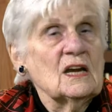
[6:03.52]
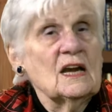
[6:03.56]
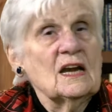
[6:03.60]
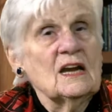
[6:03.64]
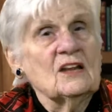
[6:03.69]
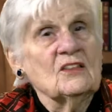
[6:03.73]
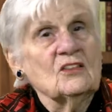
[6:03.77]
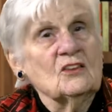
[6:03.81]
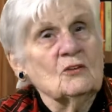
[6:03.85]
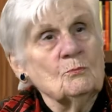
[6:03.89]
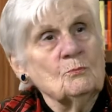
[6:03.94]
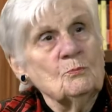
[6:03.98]

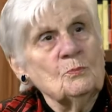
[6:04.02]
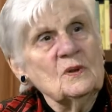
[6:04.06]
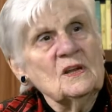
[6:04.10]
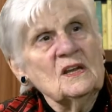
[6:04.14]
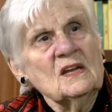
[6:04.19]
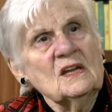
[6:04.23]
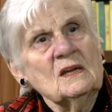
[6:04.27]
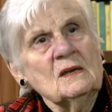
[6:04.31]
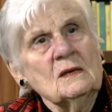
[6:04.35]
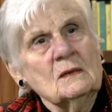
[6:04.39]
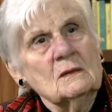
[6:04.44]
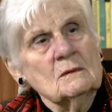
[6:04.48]
and the
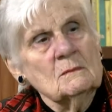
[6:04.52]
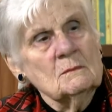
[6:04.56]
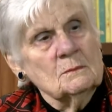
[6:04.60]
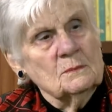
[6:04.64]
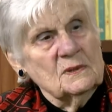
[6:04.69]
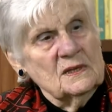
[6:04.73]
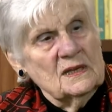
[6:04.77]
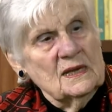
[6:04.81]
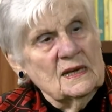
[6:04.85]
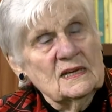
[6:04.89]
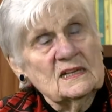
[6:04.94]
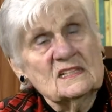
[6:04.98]
big
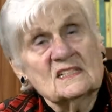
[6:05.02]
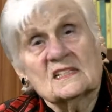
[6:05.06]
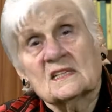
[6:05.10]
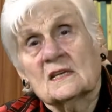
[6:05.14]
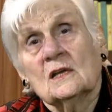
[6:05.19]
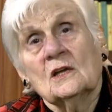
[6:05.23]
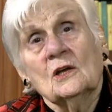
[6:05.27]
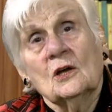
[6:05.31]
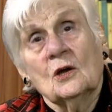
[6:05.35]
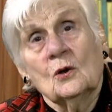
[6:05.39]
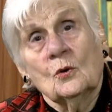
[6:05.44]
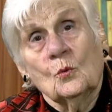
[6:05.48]
place
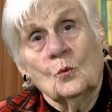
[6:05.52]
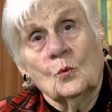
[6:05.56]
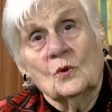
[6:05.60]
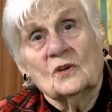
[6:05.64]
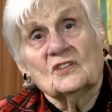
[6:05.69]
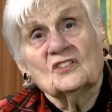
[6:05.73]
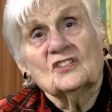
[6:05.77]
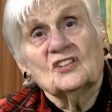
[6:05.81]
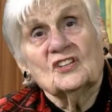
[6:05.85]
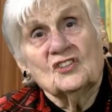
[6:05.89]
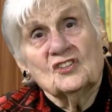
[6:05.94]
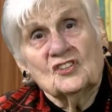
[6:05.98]

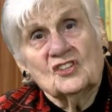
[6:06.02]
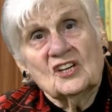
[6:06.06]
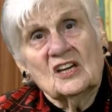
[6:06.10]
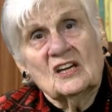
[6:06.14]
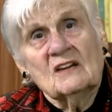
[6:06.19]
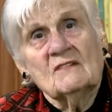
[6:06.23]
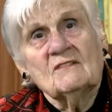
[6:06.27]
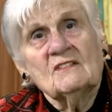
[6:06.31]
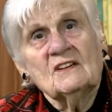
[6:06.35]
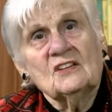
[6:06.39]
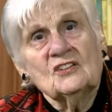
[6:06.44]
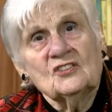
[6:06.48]
was the
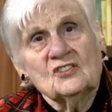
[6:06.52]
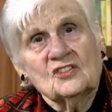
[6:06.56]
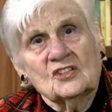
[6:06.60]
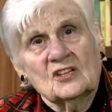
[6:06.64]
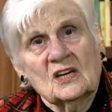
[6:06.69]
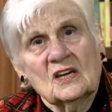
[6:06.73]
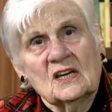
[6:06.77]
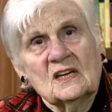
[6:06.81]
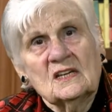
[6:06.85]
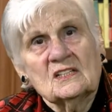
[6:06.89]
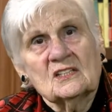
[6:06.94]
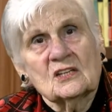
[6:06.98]
Chevy
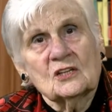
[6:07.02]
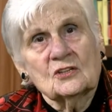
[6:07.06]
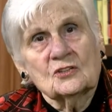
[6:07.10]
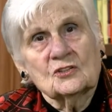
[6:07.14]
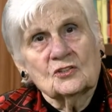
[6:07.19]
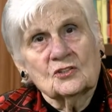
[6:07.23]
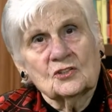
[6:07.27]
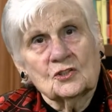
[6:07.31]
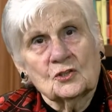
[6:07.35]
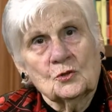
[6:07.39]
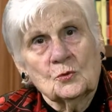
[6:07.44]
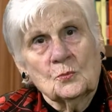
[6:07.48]
Chase
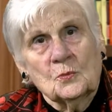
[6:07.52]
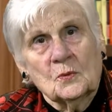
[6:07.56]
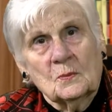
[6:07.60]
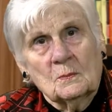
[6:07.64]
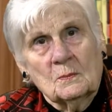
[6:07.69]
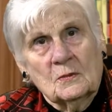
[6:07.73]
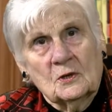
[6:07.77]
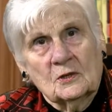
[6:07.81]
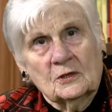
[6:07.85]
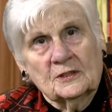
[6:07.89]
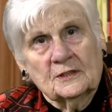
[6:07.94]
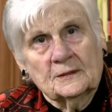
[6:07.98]

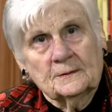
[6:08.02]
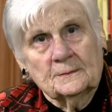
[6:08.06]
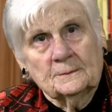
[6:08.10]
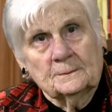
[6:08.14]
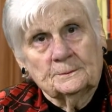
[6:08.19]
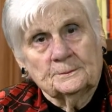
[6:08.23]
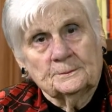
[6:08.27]
supermarket.